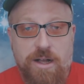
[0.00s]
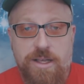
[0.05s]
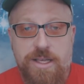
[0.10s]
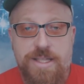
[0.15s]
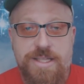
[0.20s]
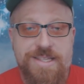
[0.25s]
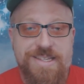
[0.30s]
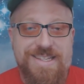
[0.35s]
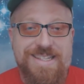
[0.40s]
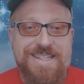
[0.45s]

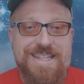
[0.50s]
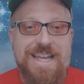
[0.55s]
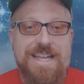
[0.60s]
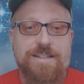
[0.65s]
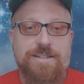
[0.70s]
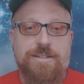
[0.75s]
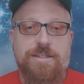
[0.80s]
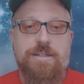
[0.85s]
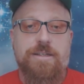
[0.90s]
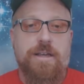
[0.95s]
In the
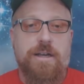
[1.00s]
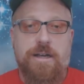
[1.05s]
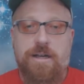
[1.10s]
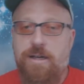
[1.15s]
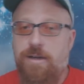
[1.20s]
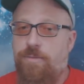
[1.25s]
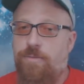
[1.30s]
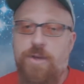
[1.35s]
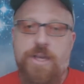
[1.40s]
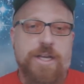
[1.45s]
States,
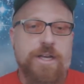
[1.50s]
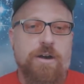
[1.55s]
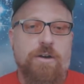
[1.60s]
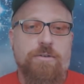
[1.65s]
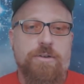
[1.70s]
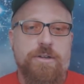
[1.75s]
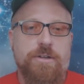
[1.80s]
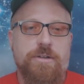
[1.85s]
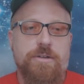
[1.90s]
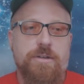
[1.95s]
we
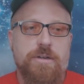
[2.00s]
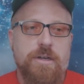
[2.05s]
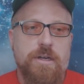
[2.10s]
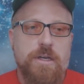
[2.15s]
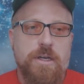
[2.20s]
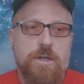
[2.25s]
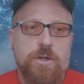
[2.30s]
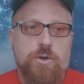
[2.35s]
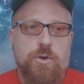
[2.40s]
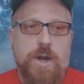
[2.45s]
call it
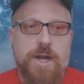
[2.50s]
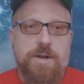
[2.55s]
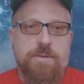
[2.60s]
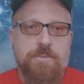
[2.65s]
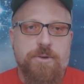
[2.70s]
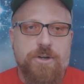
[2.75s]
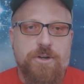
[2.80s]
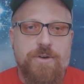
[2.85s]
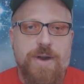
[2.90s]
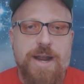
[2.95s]

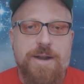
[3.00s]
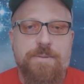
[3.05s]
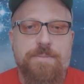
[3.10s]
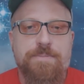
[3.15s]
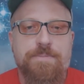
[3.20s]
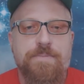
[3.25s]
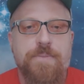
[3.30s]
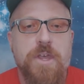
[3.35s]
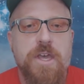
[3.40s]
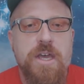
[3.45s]

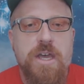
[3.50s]
kratom.